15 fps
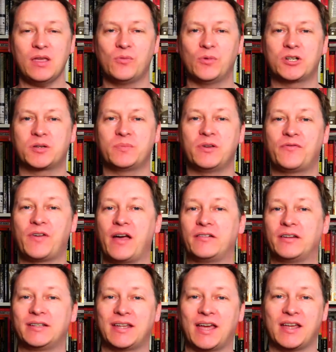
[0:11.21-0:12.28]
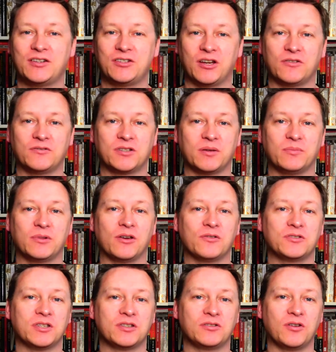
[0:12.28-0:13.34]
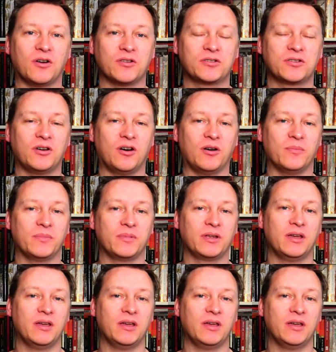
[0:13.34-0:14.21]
which can be found at danjoneshypnosis.com.